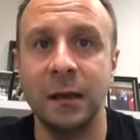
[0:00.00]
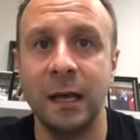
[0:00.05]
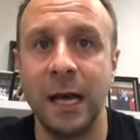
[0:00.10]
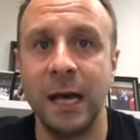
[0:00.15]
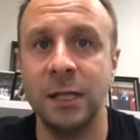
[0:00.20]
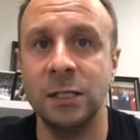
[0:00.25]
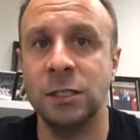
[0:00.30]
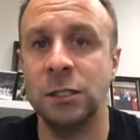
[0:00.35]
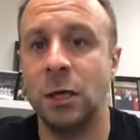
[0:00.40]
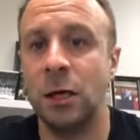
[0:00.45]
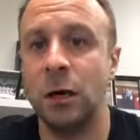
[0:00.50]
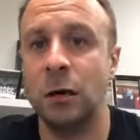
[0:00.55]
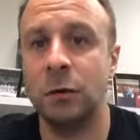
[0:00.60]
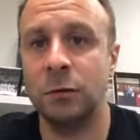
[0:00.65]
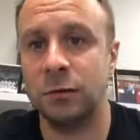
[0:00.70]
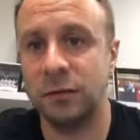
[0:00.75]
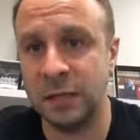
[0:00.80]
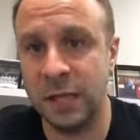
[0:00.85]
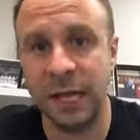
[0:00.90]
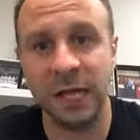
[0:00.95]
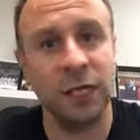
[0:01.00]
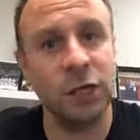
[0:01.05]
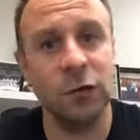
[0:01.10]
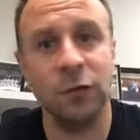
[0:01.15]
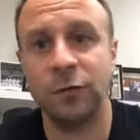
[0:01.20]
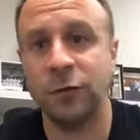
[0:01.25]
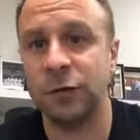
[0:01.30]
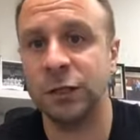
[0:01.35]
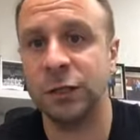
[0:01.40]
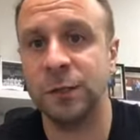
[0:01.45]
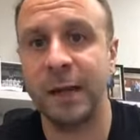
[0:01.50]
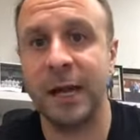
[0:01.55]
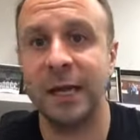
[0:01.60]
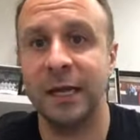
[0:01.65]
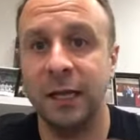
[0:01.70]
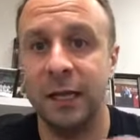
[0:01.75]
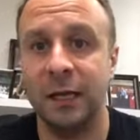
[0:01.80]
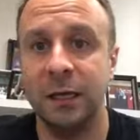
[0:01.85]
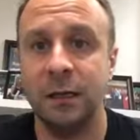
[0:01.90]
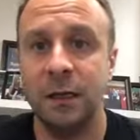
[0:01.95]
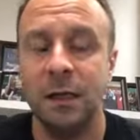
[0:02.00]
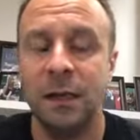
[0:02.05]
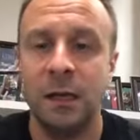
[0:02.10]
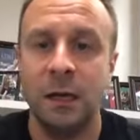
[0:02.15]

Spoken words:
And so thank you for spending it